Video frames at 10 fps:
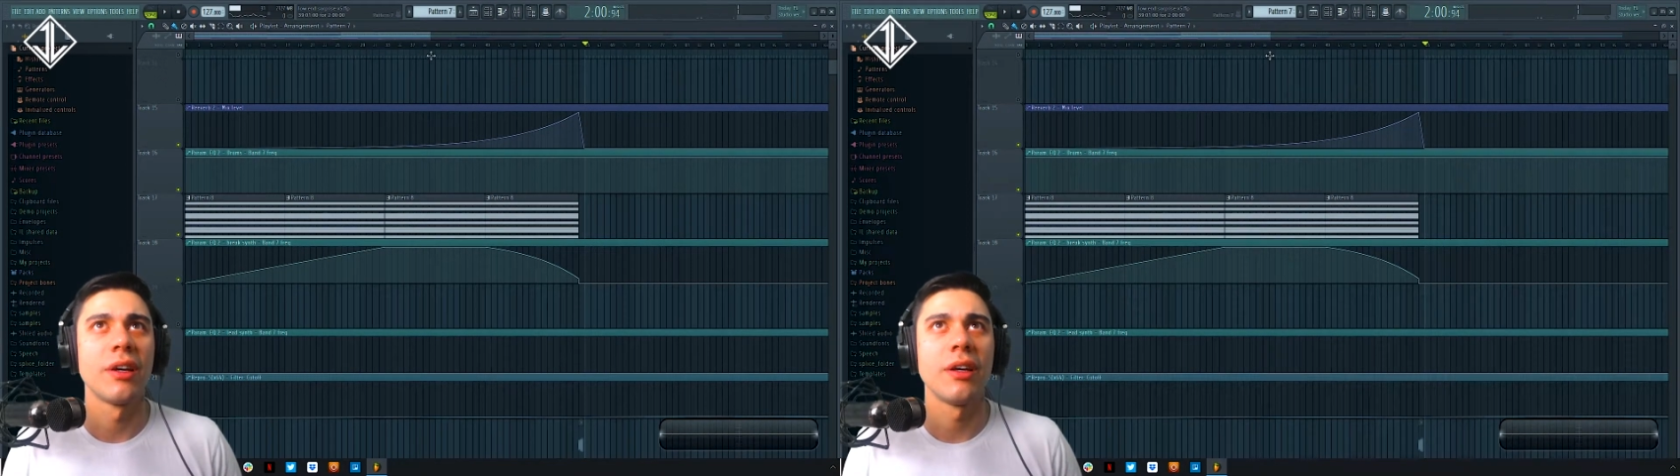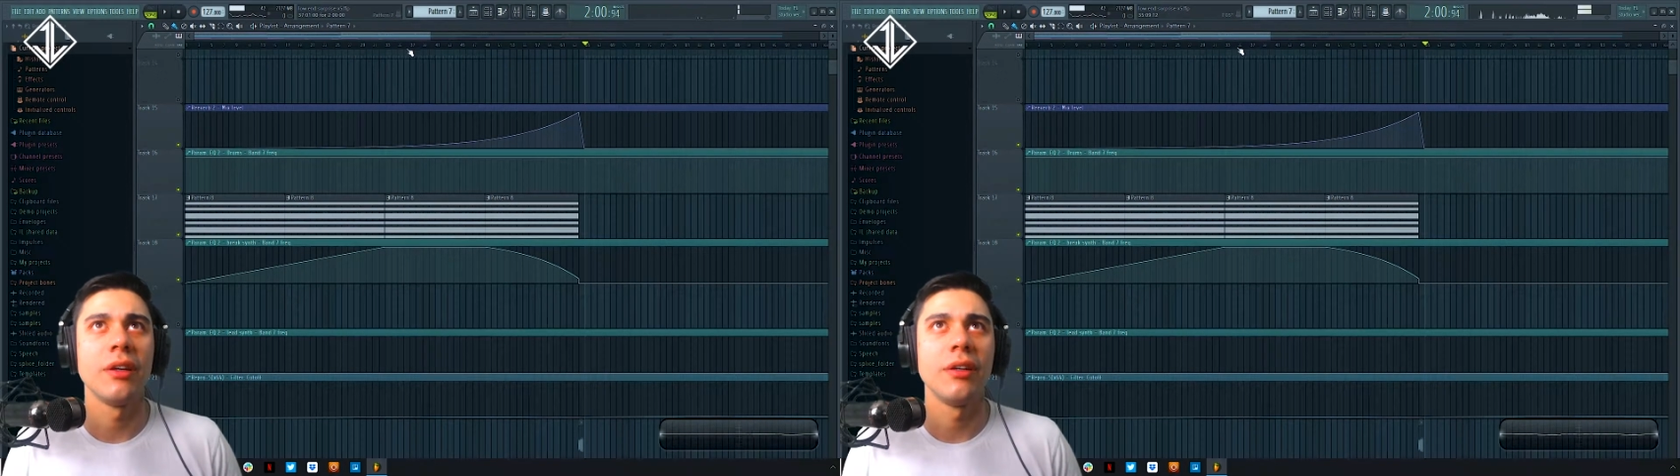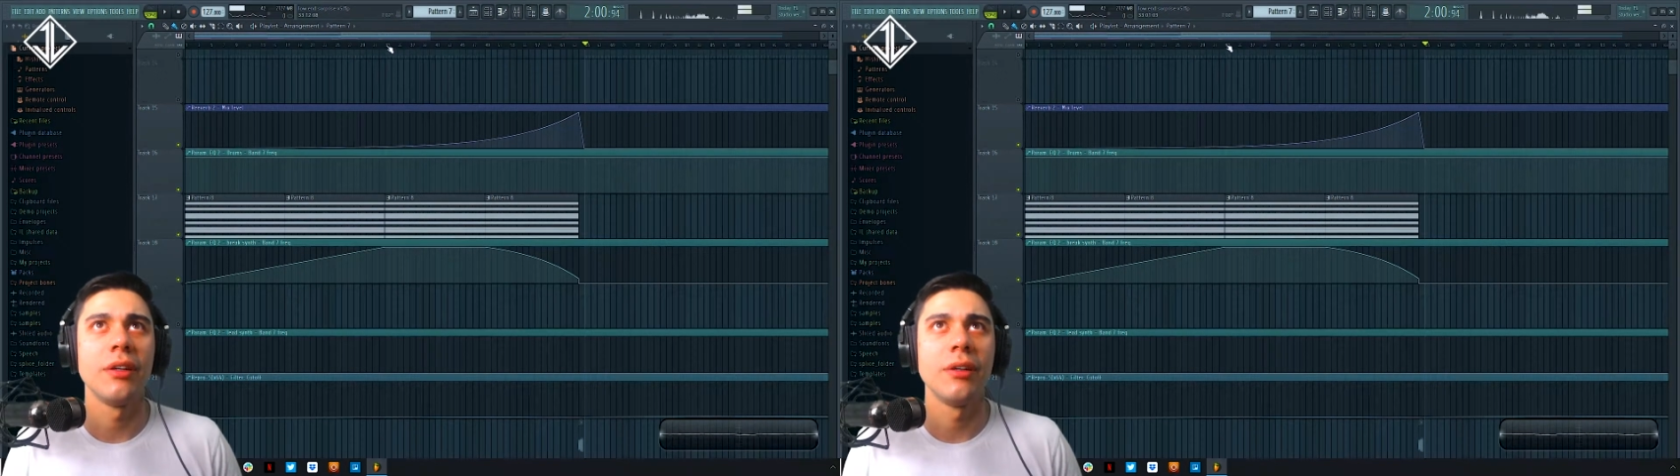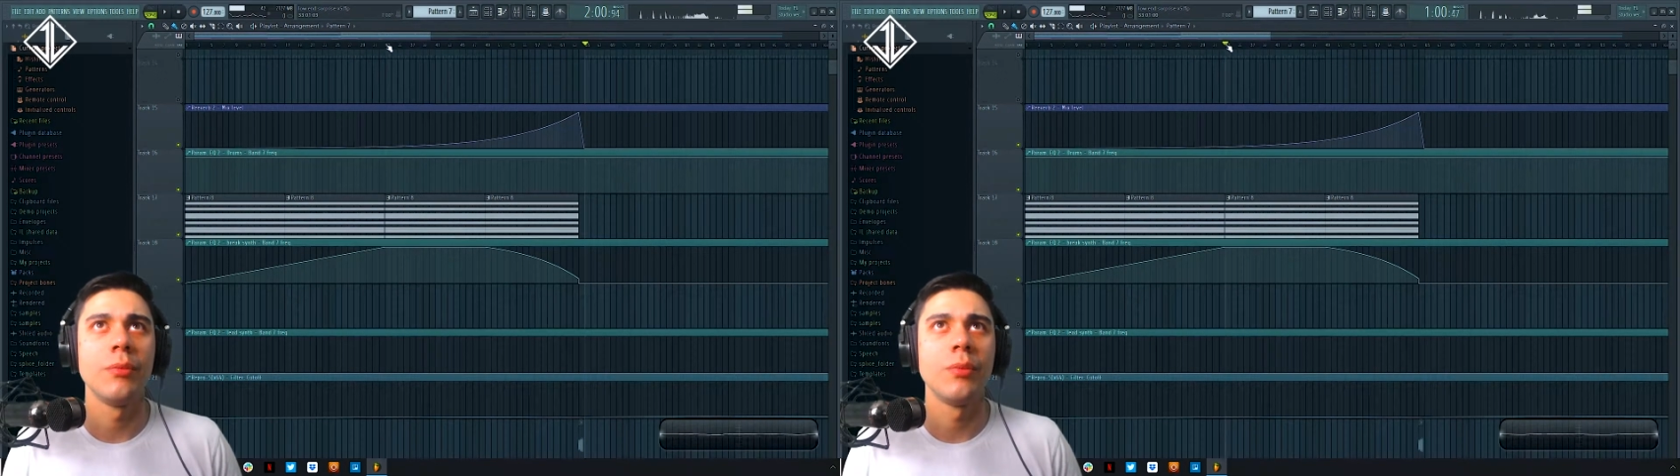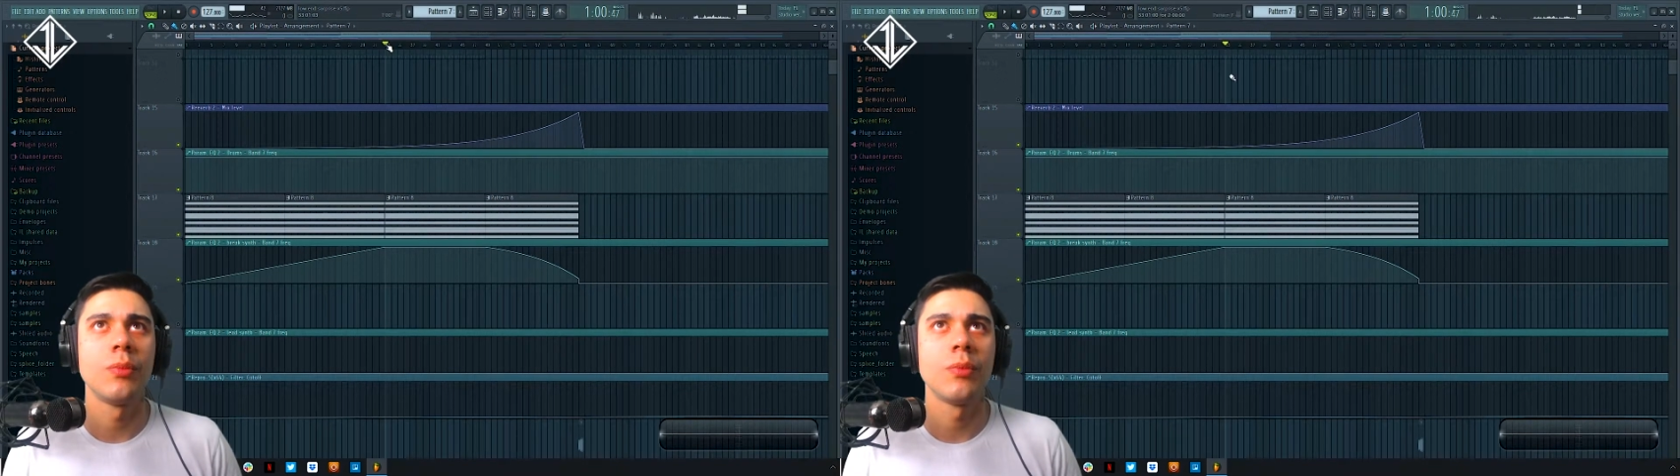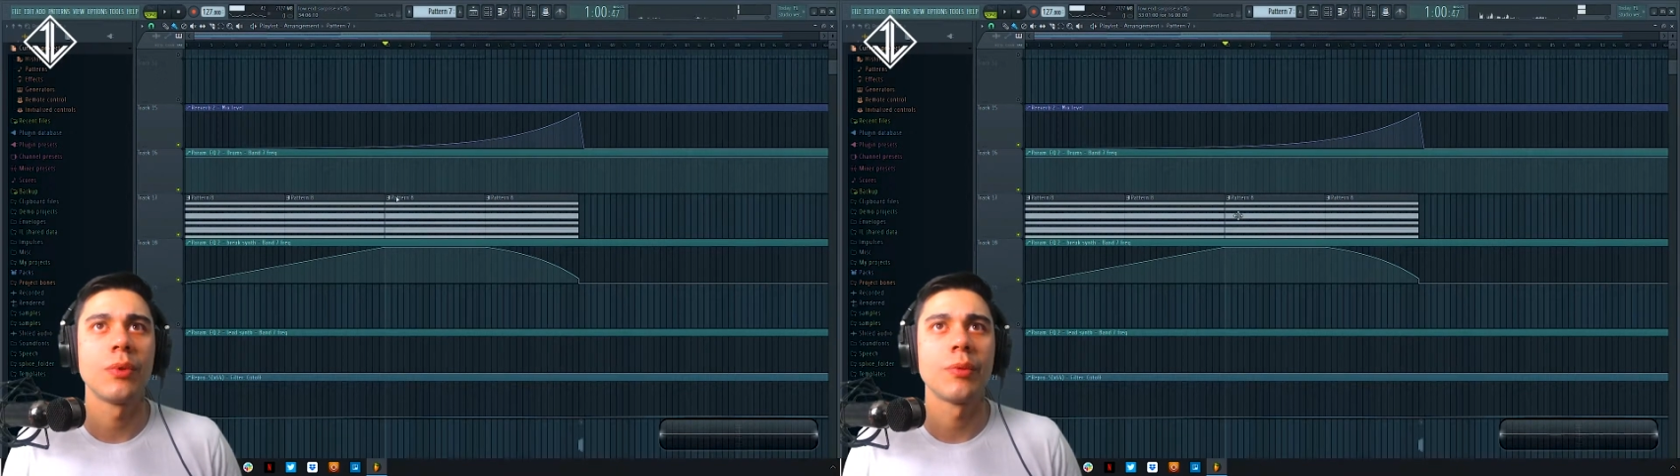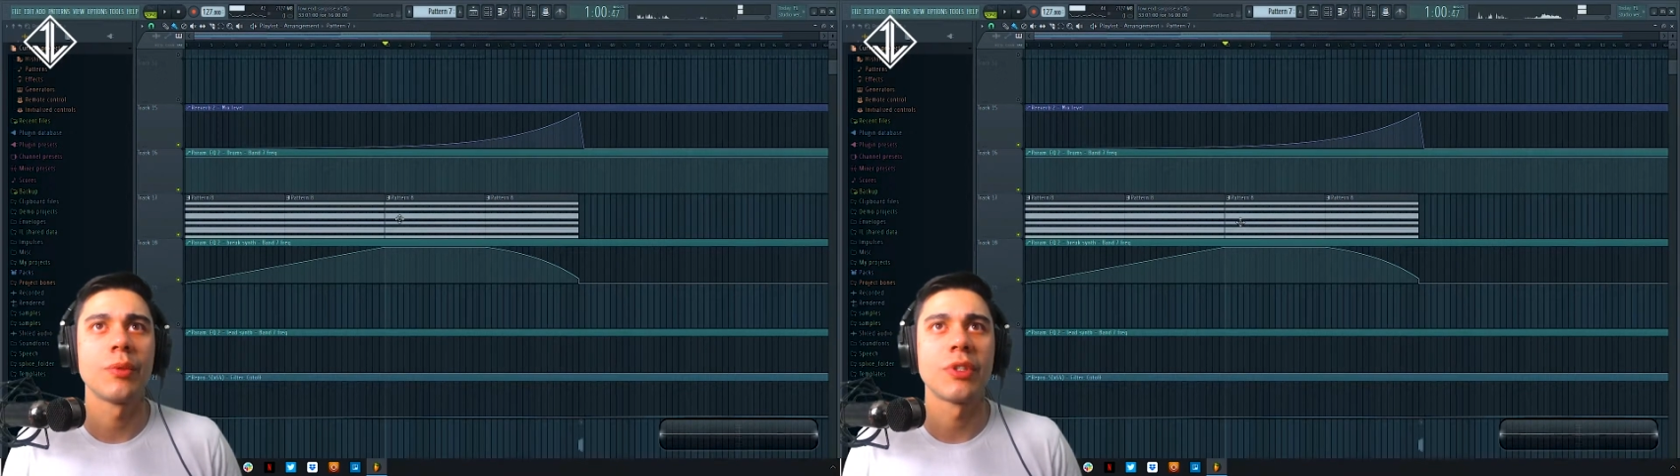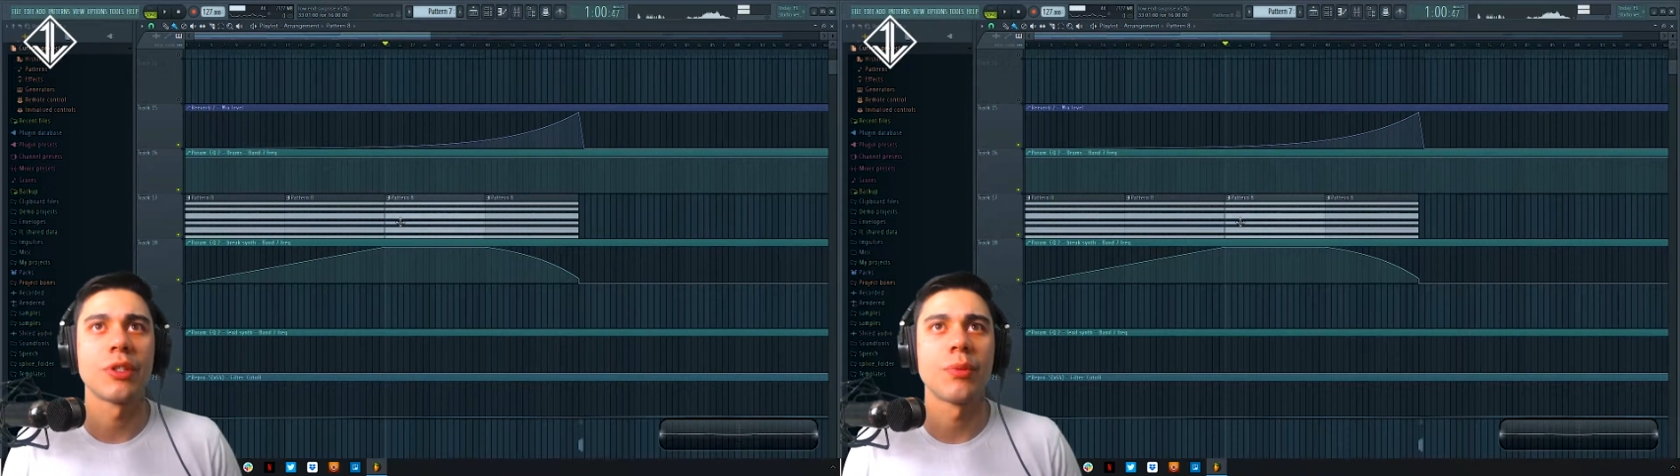what
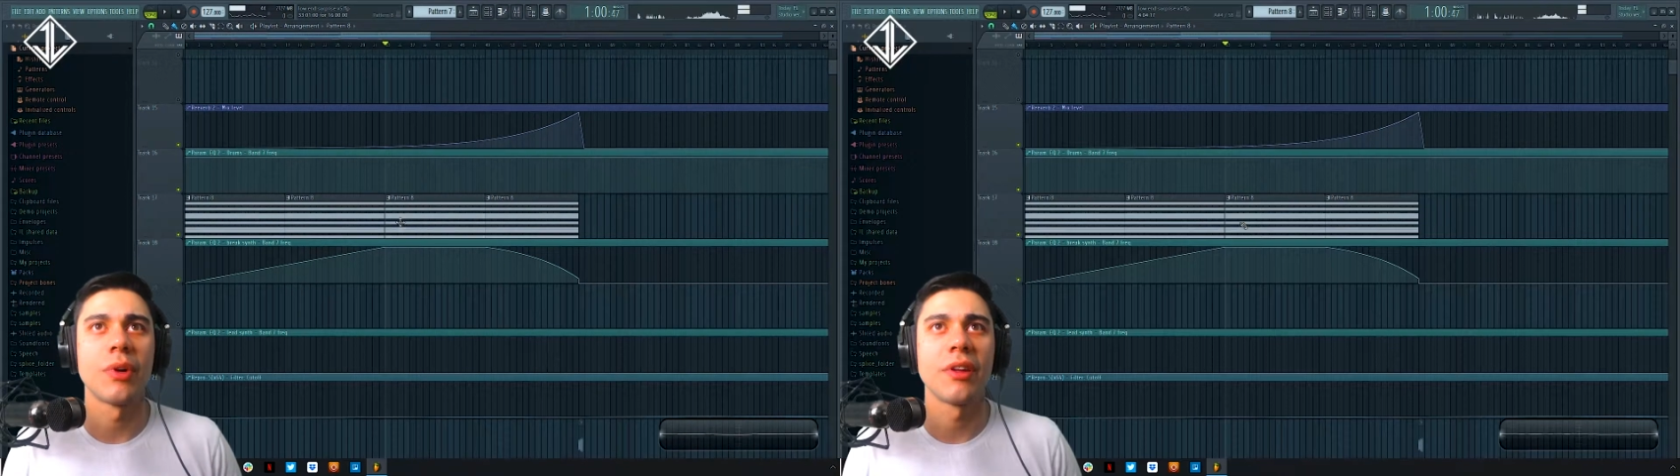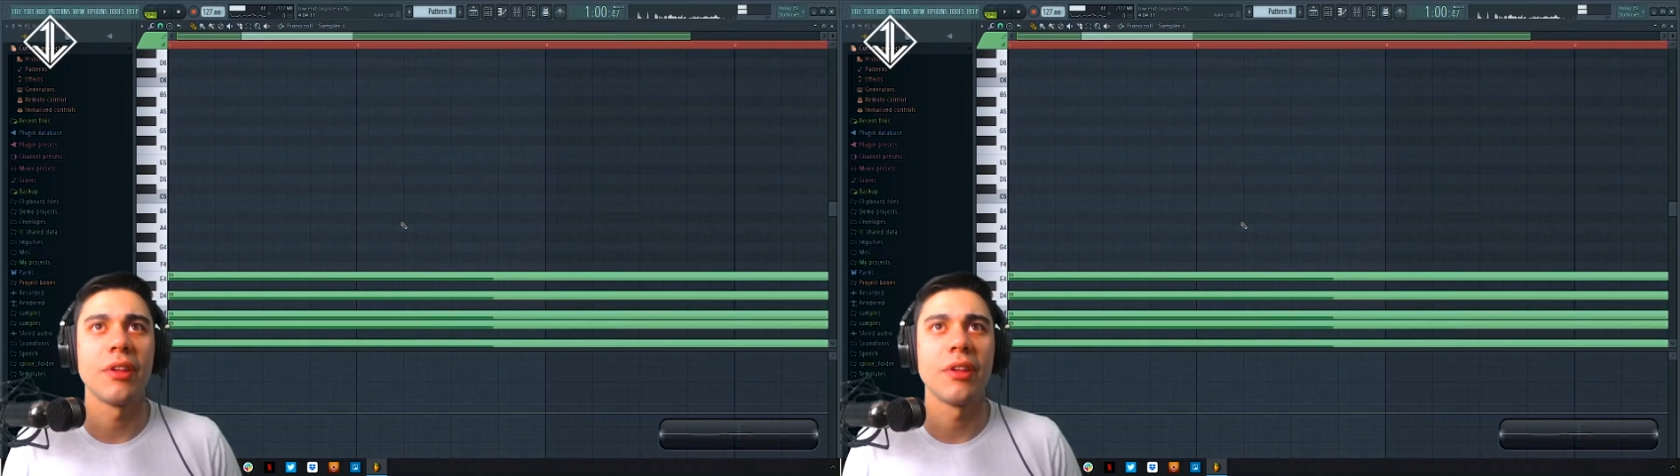was this one?